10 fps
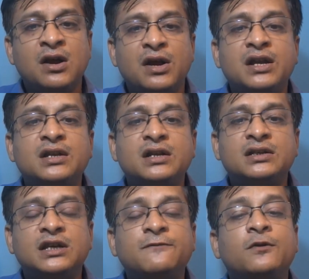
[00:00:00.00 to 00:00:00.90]

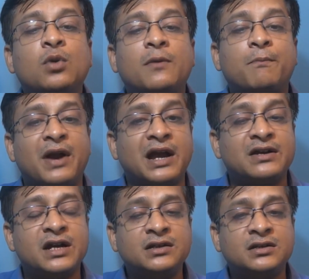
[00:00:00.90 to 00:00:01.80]
increases if you are
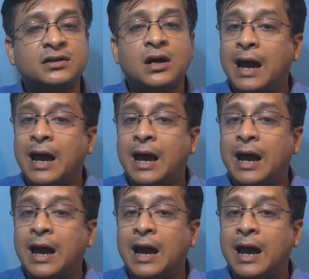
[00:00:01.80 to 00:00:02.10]
pregnant,